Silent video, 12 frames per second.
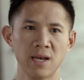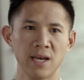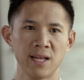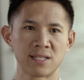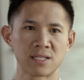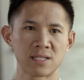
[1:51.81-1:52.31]

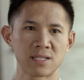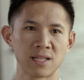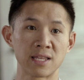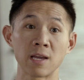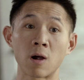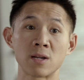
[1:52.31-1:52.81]
It's
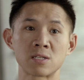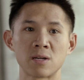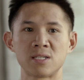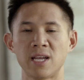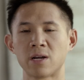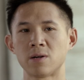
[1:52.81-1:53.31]
the RSR
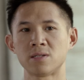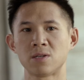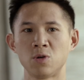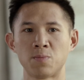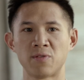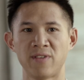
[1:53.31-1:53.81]
stakers
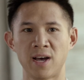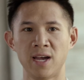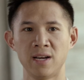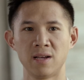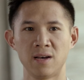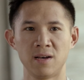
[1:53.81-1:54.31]
who
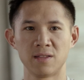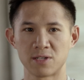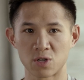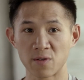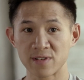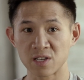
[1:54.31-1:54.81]
provide the
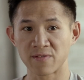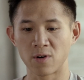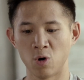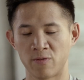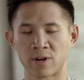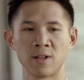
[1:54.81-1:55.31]
service of
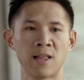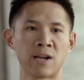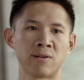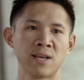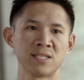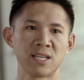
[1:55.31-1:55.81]

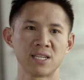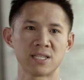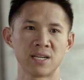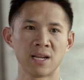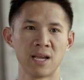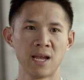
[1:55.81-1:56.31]

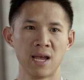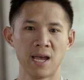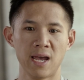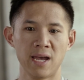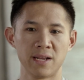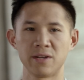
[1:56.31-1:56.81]
over-collateralization.
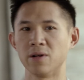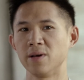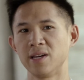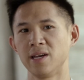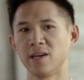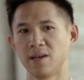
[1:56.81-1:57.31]

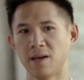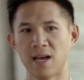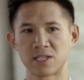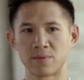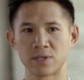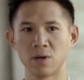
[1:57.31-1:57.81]
And
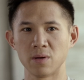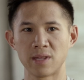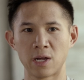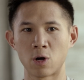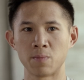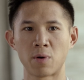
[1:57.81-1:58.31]
as a result,
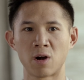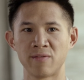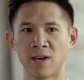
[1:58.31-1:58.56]
they earn part of the